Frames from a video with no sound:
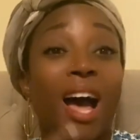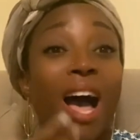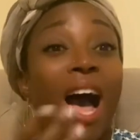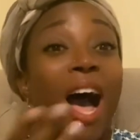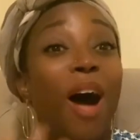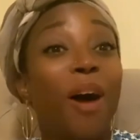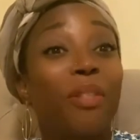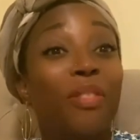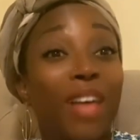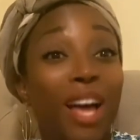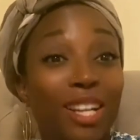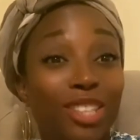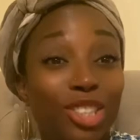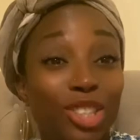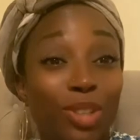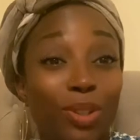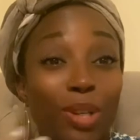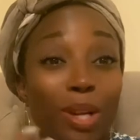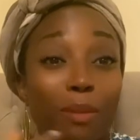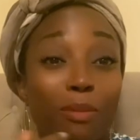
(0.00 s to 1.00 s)
How that
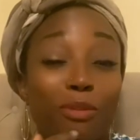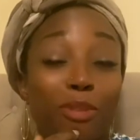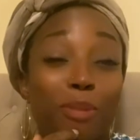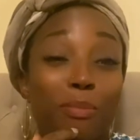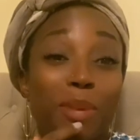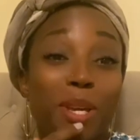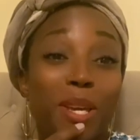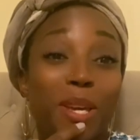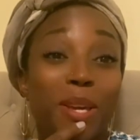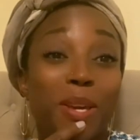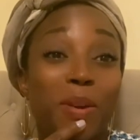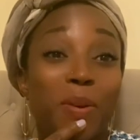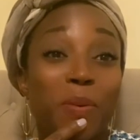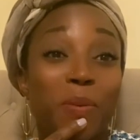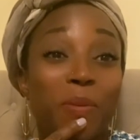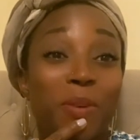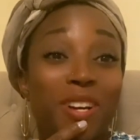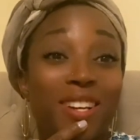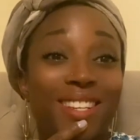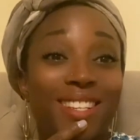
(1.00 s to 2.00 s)
showed up for me
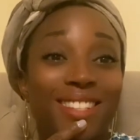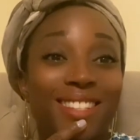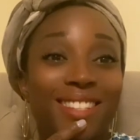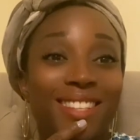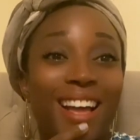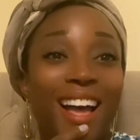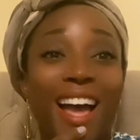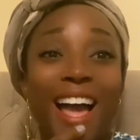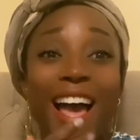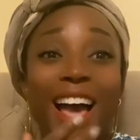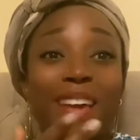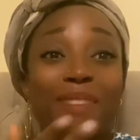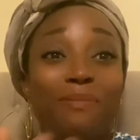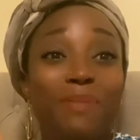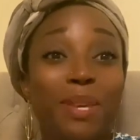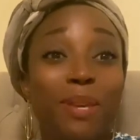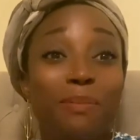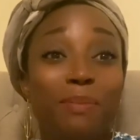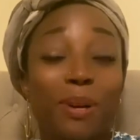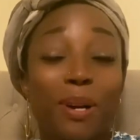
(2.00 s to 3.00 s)
was I had
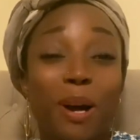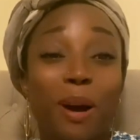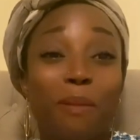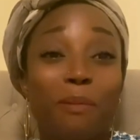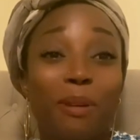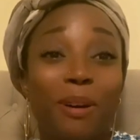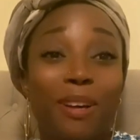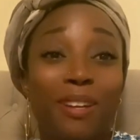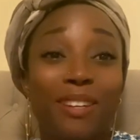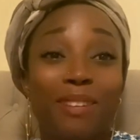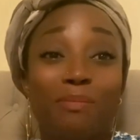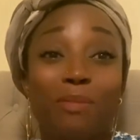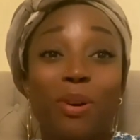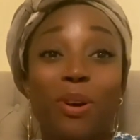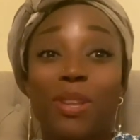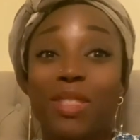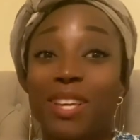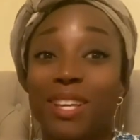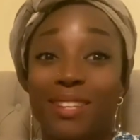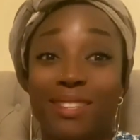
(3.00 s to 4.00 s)
people come on,
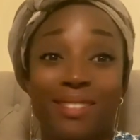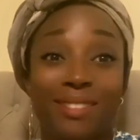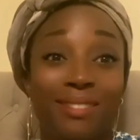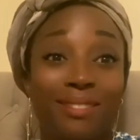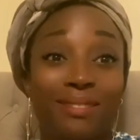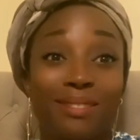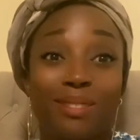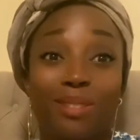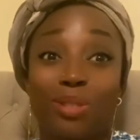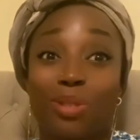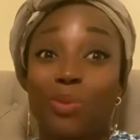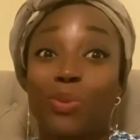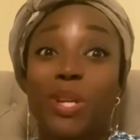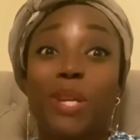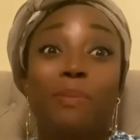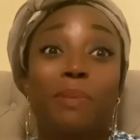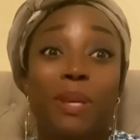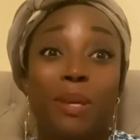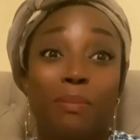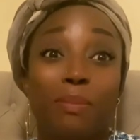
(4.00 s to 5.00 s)
more than
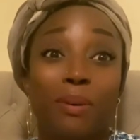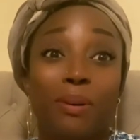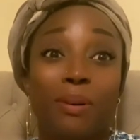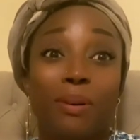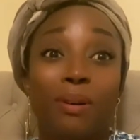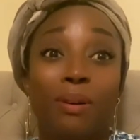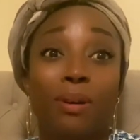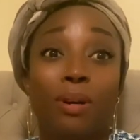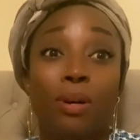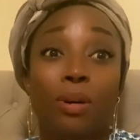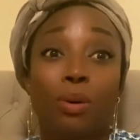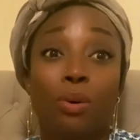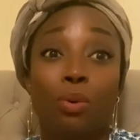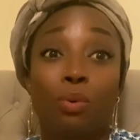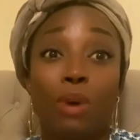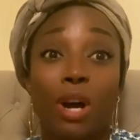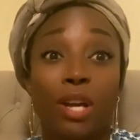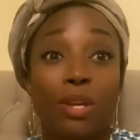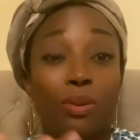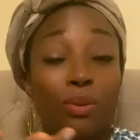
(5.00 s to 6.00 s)
three people
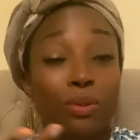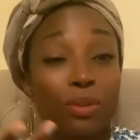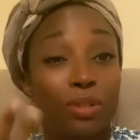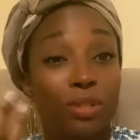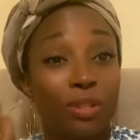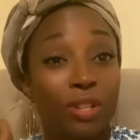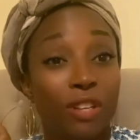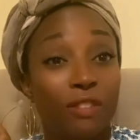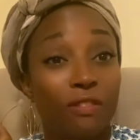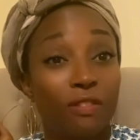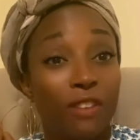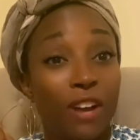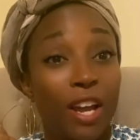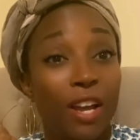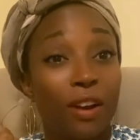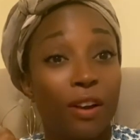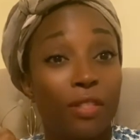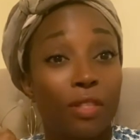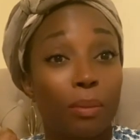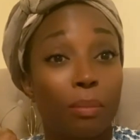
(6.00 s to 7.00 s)
who I used to
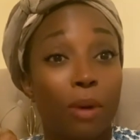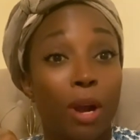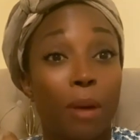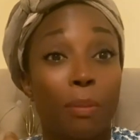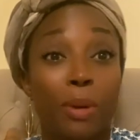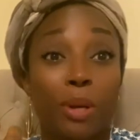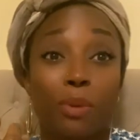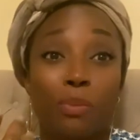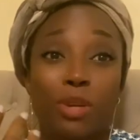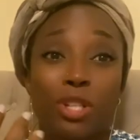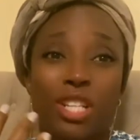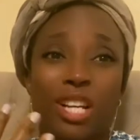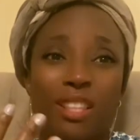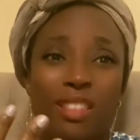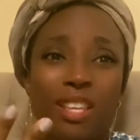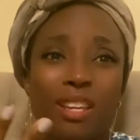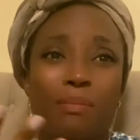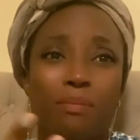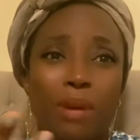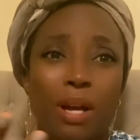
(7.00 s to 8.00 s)
invite on the property, which I
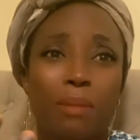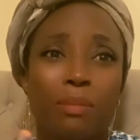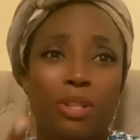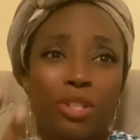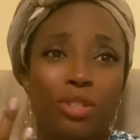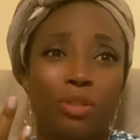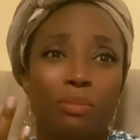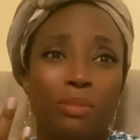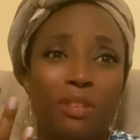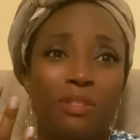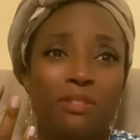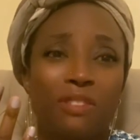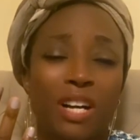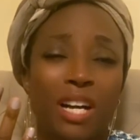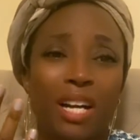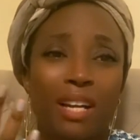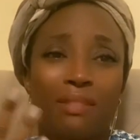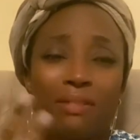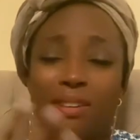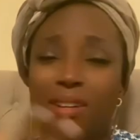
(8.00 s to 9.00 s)
think probably should be
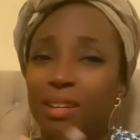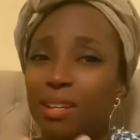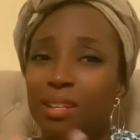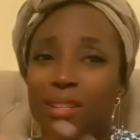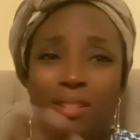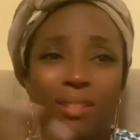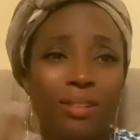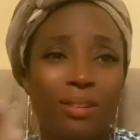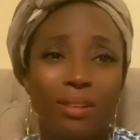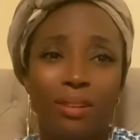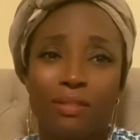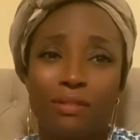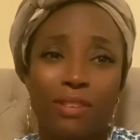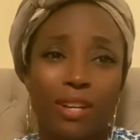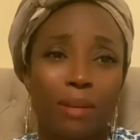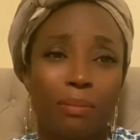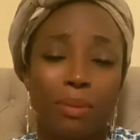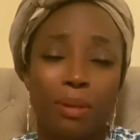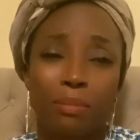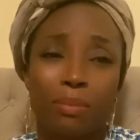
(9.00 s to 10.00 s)
five. Don't
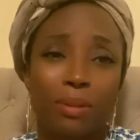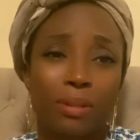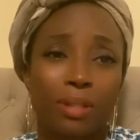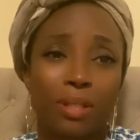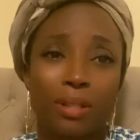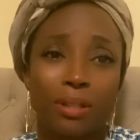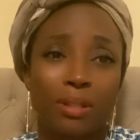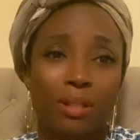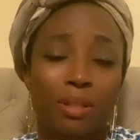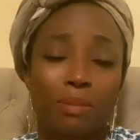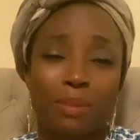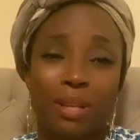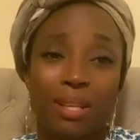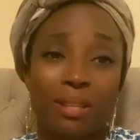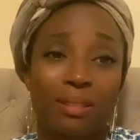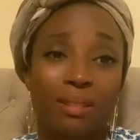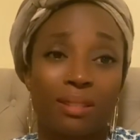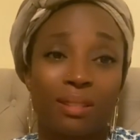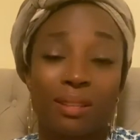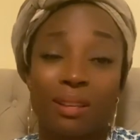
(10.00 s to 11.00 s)
invite people to your
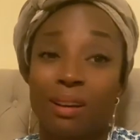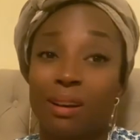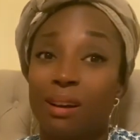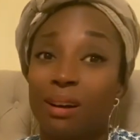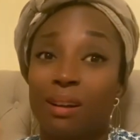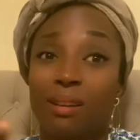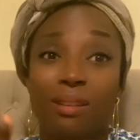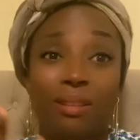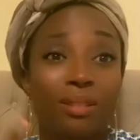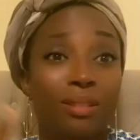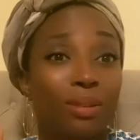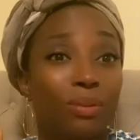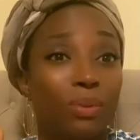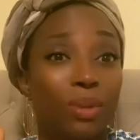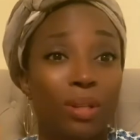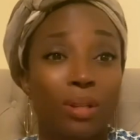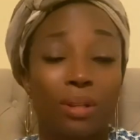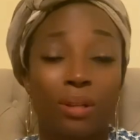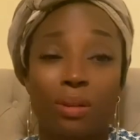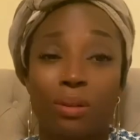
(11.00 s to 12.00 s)
space. Unless they're
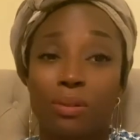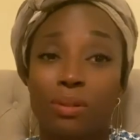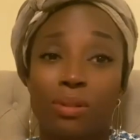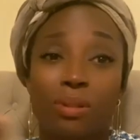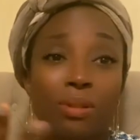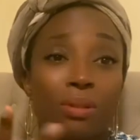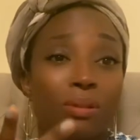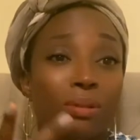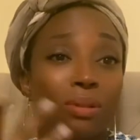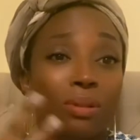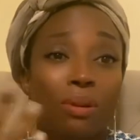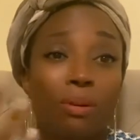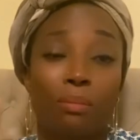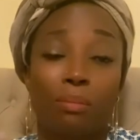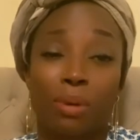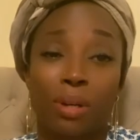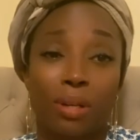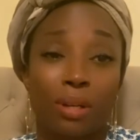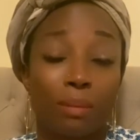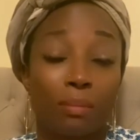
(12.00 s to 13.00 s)
really close to you, don't
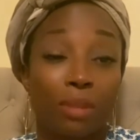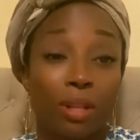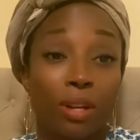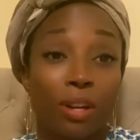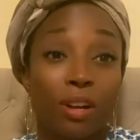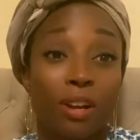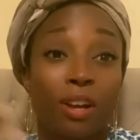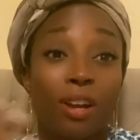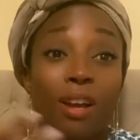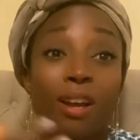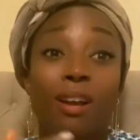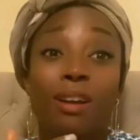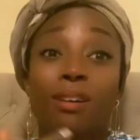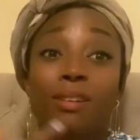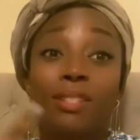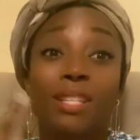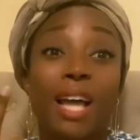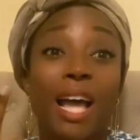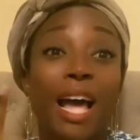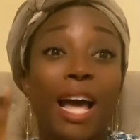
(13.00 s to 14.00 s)
bring them there.
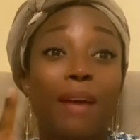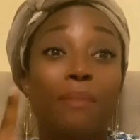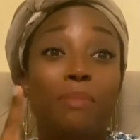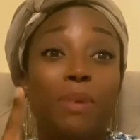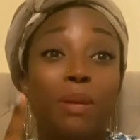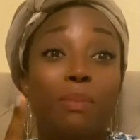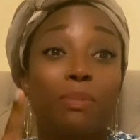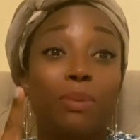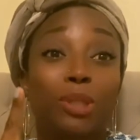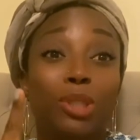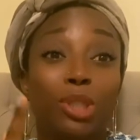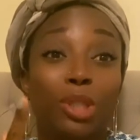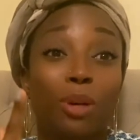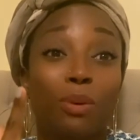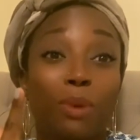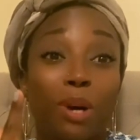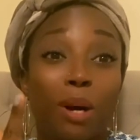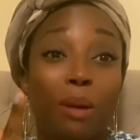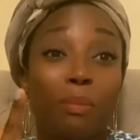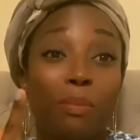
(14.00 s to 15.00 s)
Because I had people
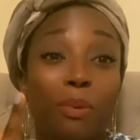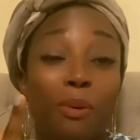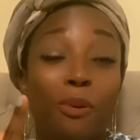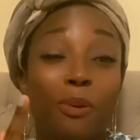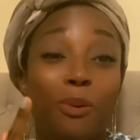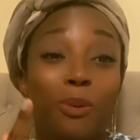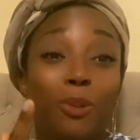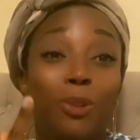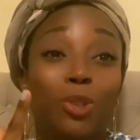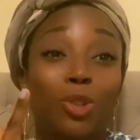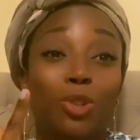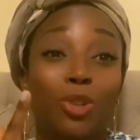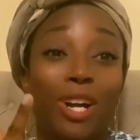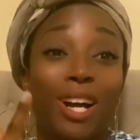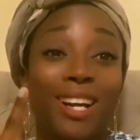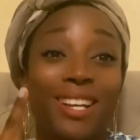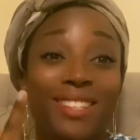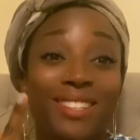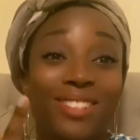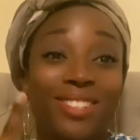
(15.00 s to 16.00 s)
show up who
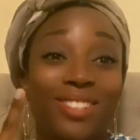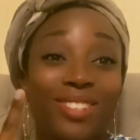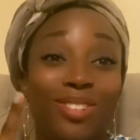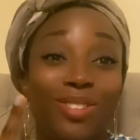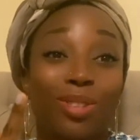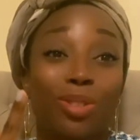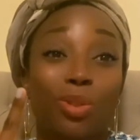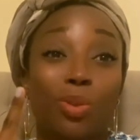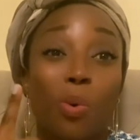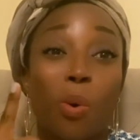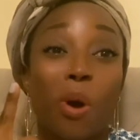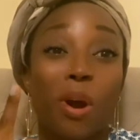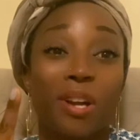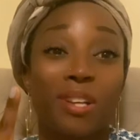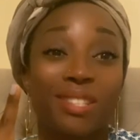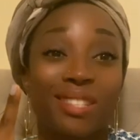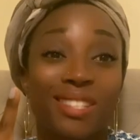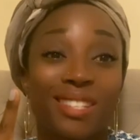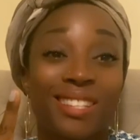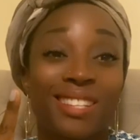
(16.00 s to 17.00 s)
tried to
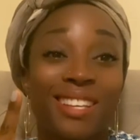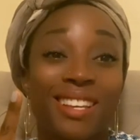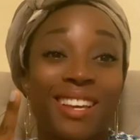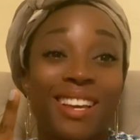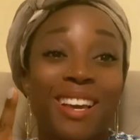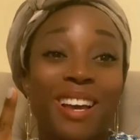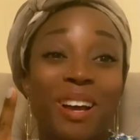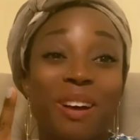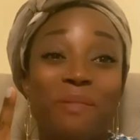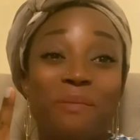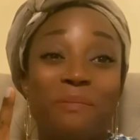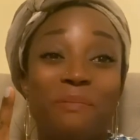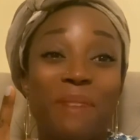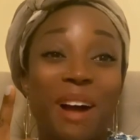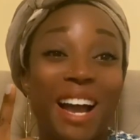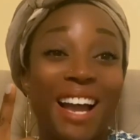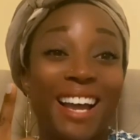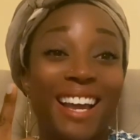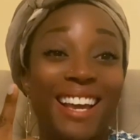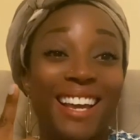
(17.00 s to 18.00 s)
thwart
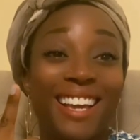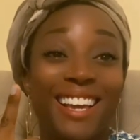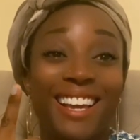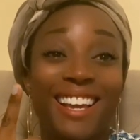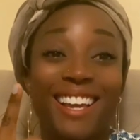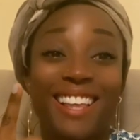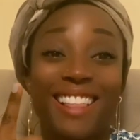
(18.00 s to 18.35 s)
my